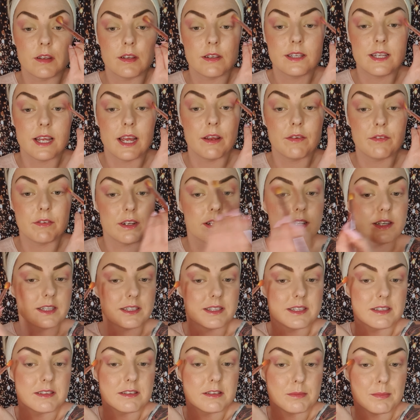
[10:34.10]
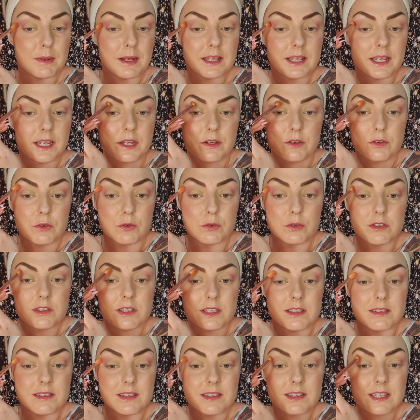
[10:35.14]
Definitely does smell like
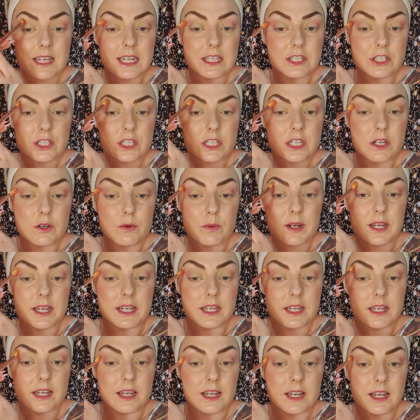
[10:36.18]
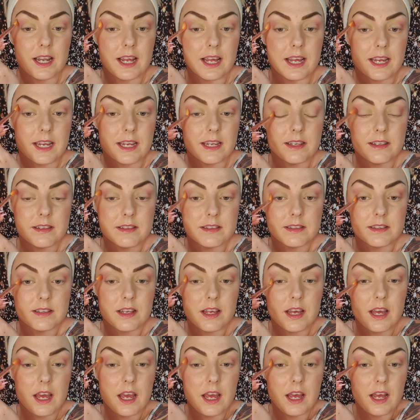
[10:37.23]
roses. It's actually quite nice.
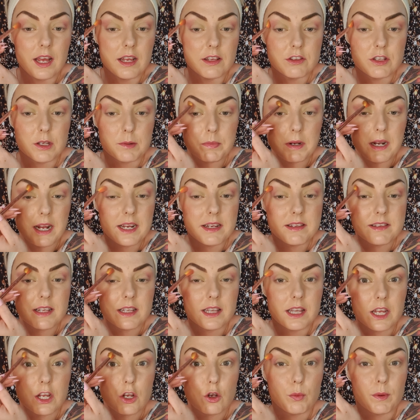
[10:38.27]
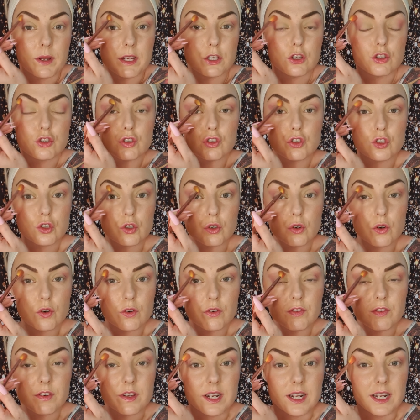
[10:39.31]
Surprisingly quite strong
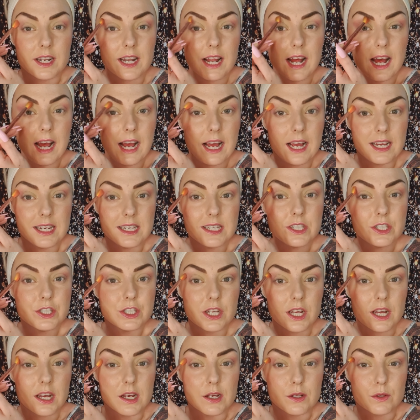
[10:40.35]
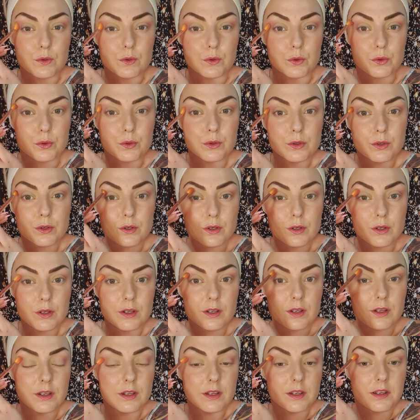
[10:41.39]
for an eyeshadow.
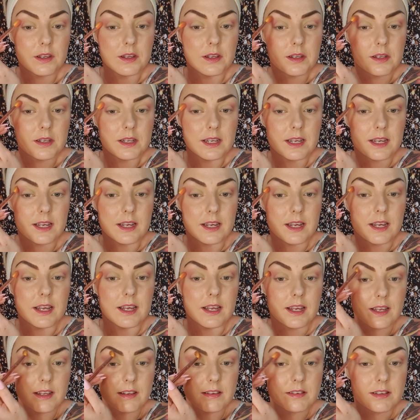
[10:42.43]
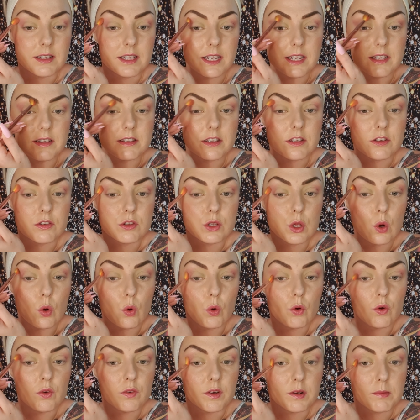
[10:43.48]
It is nice. It's not
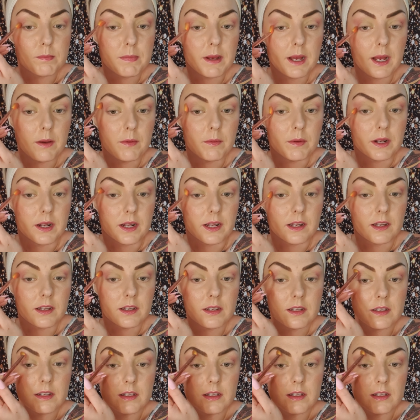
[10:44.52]
overpowering.